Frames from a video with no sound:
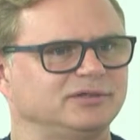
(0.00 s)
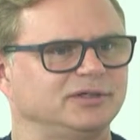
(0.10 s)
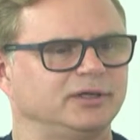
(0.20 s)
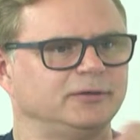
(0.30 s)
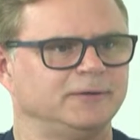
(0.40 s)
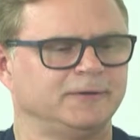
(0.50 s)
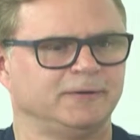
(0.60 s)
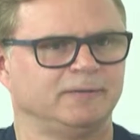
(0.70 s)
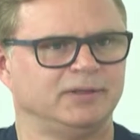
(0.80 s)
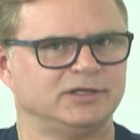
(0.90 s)

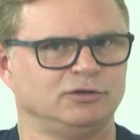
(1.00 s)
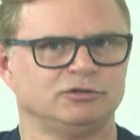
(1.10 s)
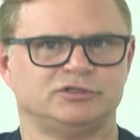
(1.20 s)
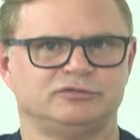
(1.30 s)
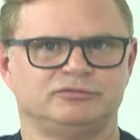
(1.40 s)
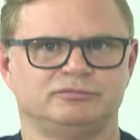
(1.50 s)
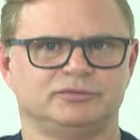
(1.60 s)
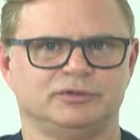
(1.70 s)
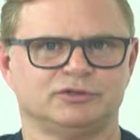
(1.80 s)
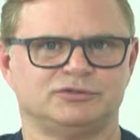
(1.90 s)
There's lots of
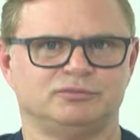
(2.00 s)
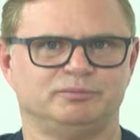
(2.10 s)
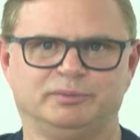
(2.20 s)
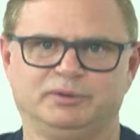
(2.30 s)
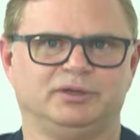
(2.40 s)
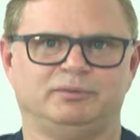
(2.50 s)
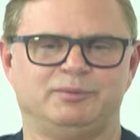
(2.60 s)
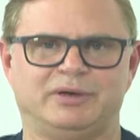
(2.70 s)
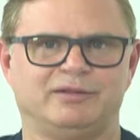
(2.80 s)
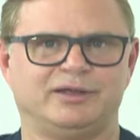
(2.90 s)

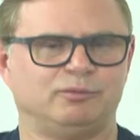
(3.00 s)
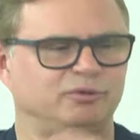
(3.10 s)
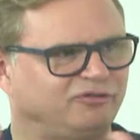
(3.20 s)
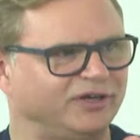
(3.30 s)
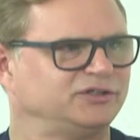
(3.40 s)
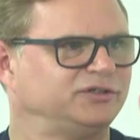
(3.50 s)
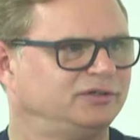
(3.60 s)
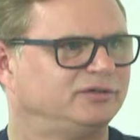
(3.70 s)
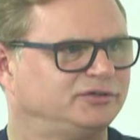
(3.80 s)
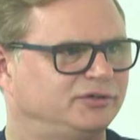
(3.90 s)
people out there who profess
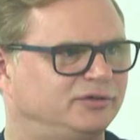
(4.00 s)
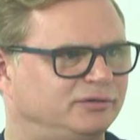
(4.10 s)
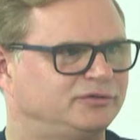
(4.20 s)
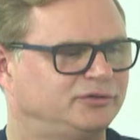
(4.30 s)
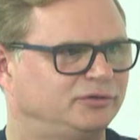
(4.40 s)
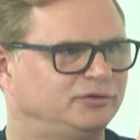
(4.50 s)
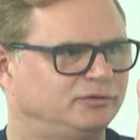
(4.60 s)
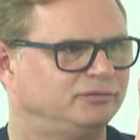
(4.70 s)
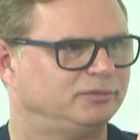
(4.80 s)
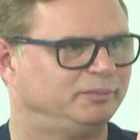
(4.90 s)

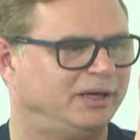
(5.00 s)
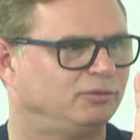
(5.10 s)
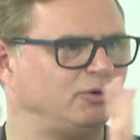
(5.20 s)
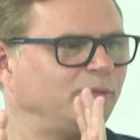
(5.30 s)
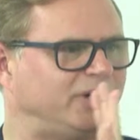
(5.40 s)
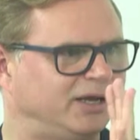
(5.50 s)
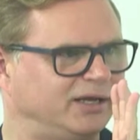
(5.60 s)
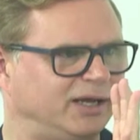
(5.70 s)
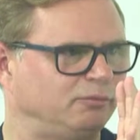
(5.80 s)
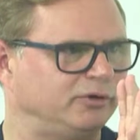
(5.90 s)
to be able to operate a
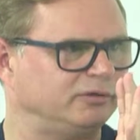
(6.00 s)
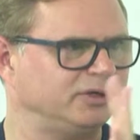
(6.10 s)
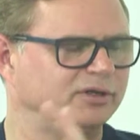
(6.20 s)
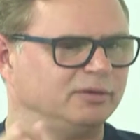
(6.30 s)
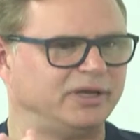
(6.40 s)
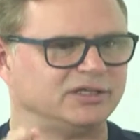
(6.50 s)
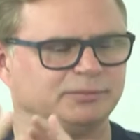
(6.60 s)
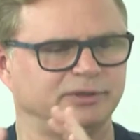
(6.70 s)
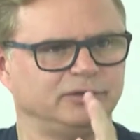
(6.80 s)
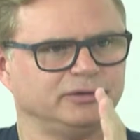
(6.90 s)
camera and make
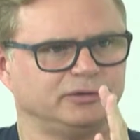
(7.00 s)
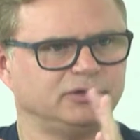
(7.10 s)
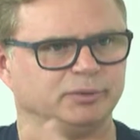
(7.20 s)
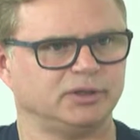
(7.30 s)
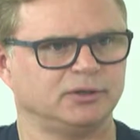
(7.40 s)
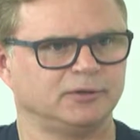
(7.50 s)
something look good.